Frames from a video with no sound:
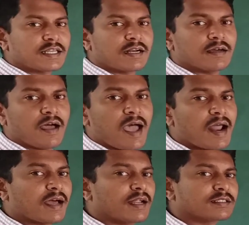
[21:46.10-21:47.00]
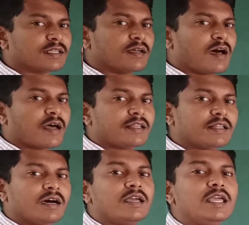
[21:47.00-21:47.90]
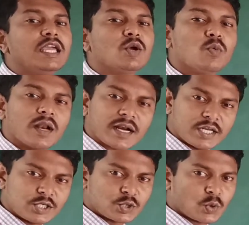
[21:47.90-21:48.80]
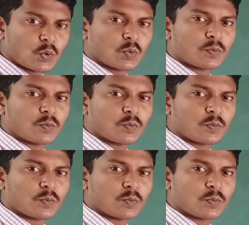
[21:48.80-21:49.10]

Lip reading: and anions are in the equal ratio.